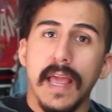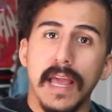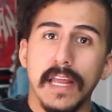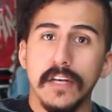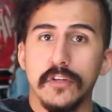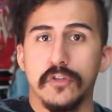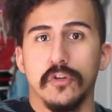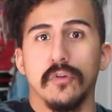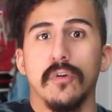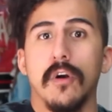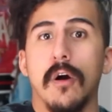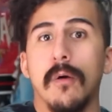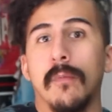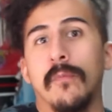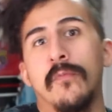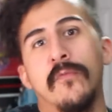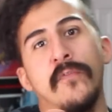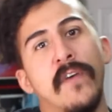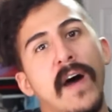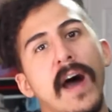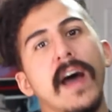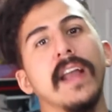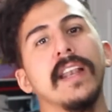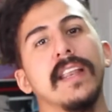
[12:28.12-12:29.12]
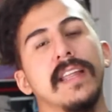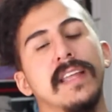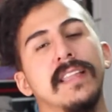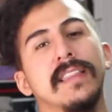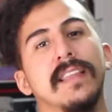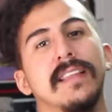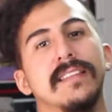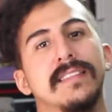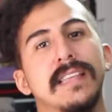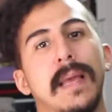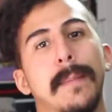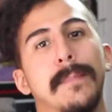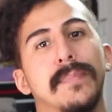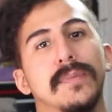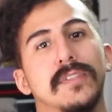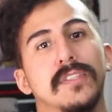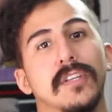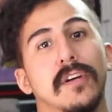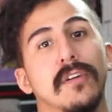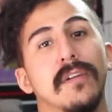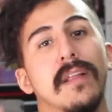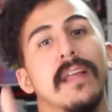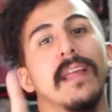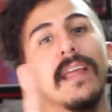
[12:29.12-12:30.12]
and Jerome fought in this
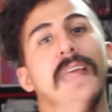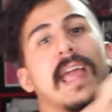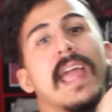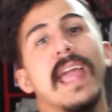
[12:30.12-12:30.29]
episode,